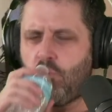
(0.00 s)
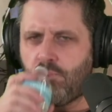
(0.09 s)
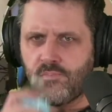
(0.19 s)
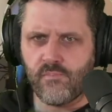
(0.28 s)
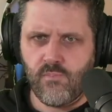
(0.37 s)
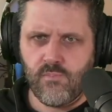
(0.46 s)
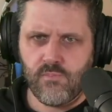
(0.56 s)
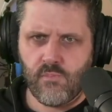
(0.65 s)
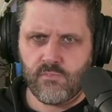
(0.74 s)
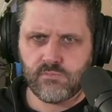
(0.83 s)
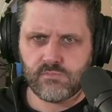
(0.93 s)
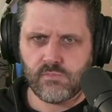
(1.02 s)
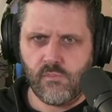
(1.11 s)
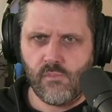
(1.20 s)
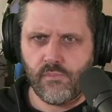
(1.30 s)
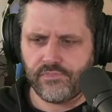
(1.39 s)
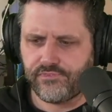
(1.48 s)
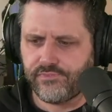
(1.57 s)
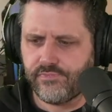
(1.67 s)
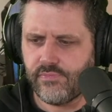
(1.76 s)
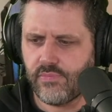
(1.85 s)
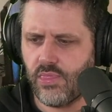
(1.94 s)

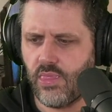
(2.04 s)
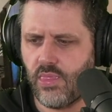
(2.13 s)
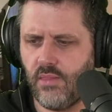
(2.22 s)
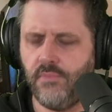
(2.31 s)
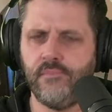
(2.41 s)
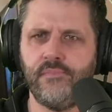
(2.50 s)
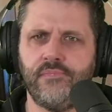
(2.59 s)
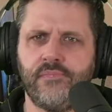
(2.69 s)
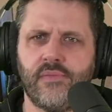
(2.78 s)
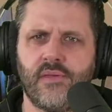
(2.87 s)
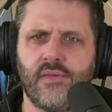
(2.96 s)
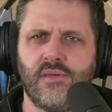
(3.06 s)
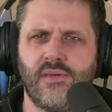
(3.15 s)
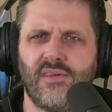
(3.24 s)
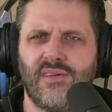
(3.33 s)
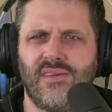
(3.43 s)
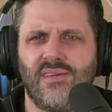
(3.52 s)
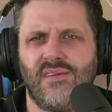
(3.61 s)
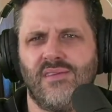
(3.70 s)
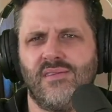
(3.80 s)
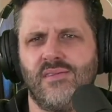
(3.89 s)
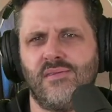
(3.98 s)

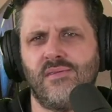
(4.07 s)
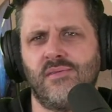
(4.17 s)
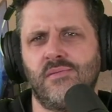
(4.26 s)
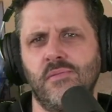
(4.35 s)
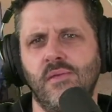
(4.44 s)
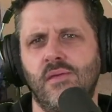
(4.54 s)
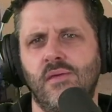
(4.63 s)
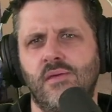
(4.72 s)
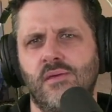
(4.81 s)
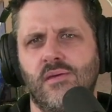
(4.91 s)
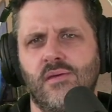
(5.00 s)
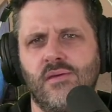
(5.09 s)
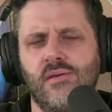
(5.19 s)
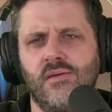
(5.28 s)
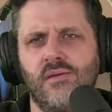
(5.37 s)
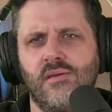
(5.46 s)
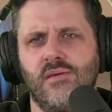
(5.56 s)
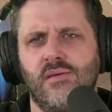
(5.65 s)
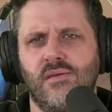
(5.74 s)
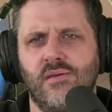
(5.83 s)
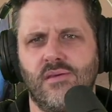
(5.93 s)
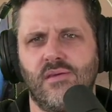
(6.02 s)

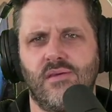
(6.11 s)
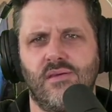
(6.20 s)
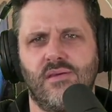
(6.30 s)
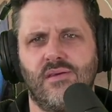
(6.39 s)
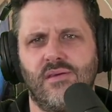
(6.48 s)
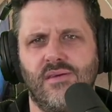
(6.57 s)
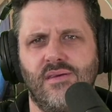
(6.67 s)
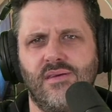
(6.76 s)
(not speaking)